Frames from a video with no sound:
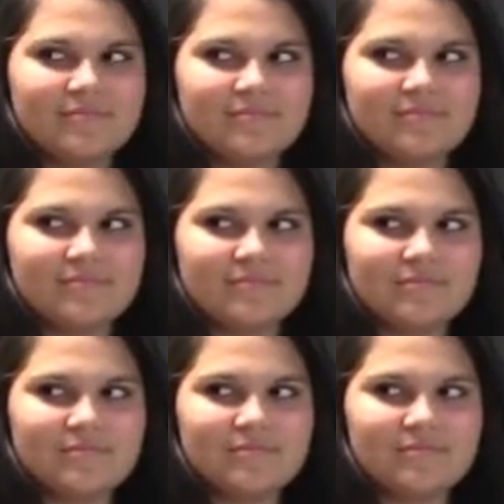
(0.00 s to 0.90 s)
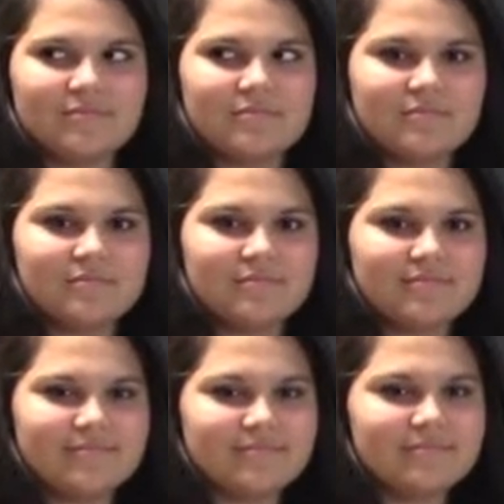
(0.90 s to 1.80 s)

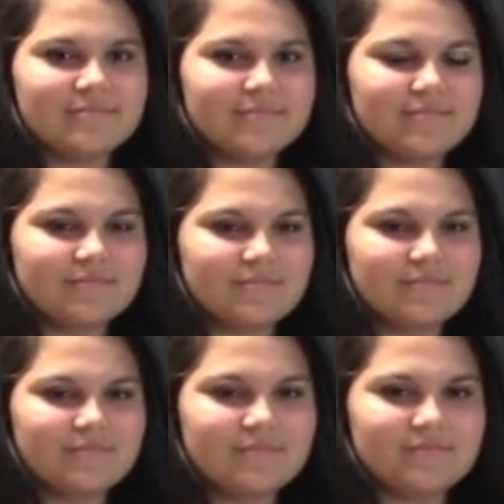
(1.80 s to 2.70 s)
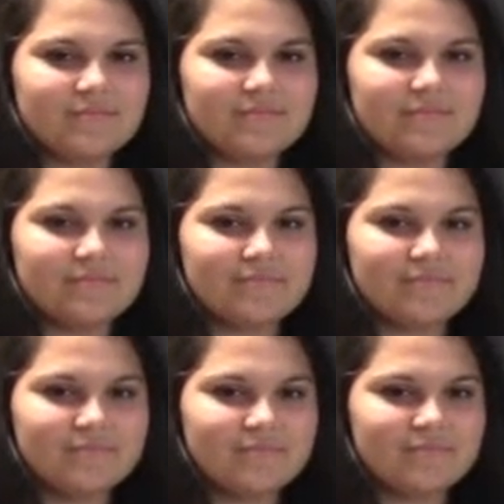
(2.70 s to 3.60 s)

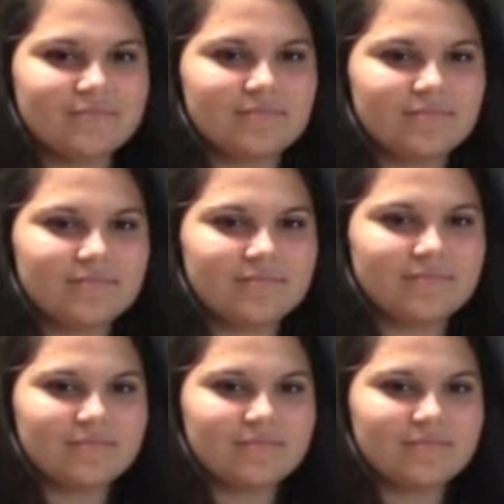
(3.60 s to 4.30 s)
No words are spoken by the person on screen.